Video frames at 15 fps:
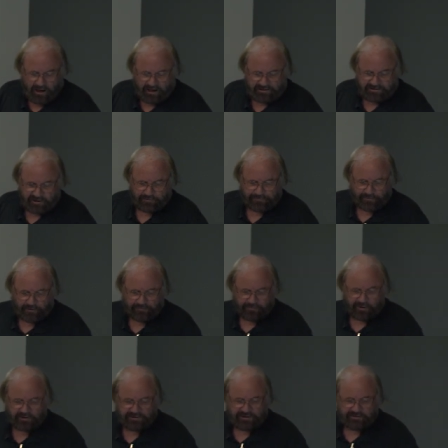And so for
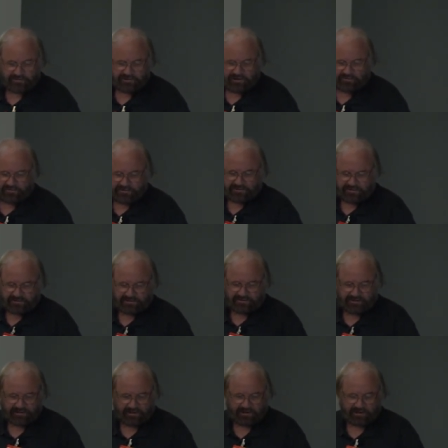foreign service
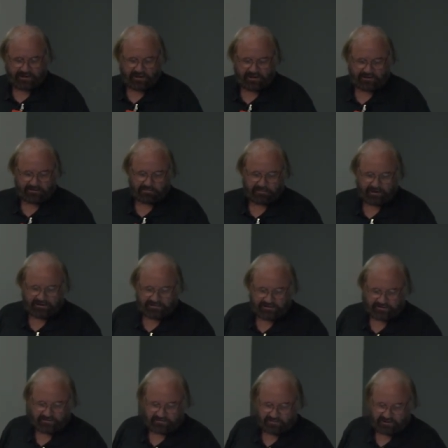officers, uh, diplomatic
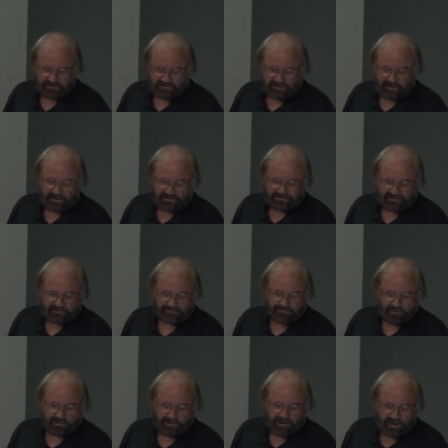service personnel, and so
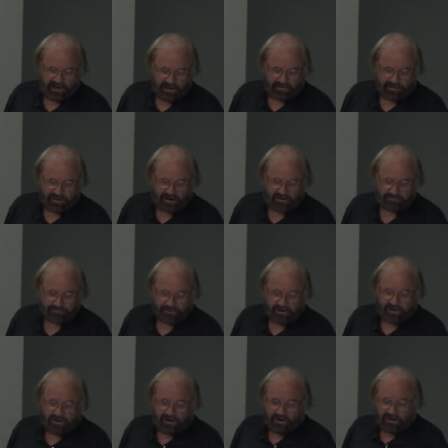forth, they have
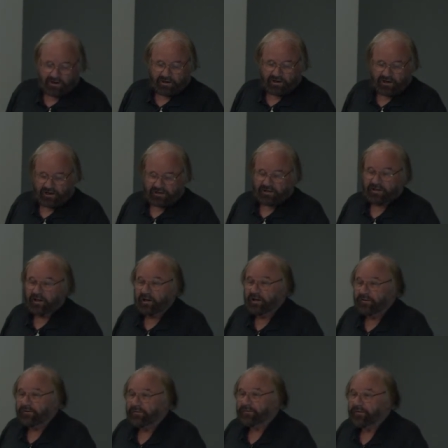uh,
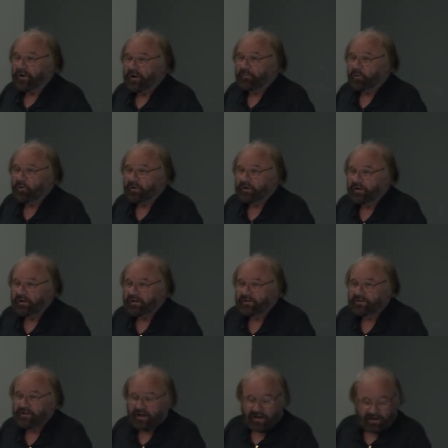clearly definable
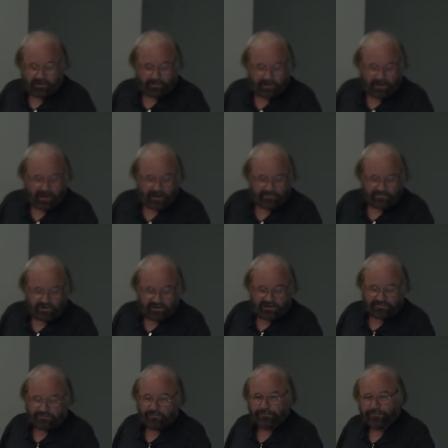needs, and they have
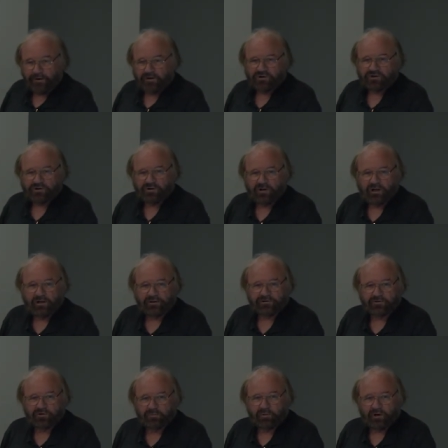needs for functional
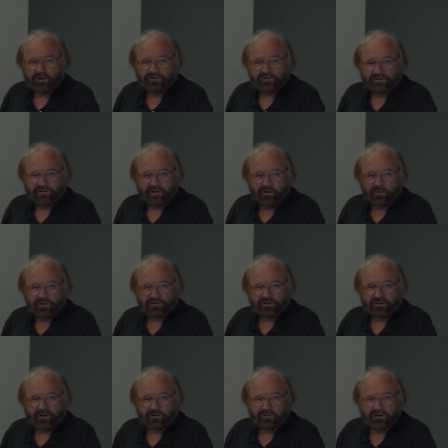L2 abilities. In other words,
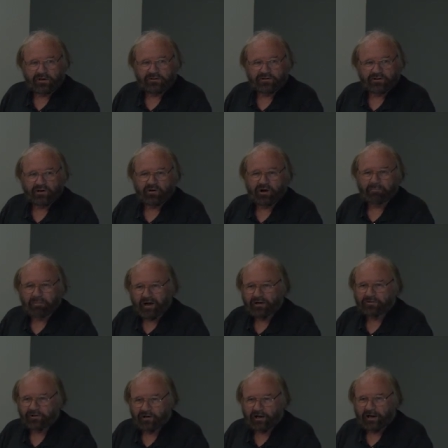they don't need to know
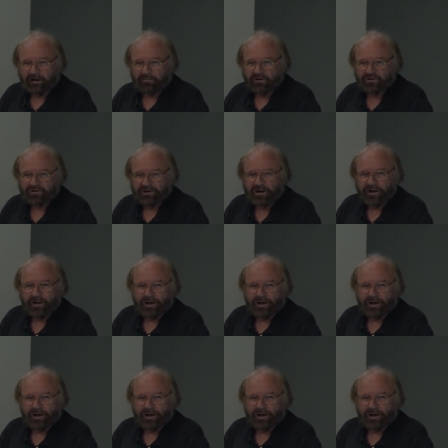about the language,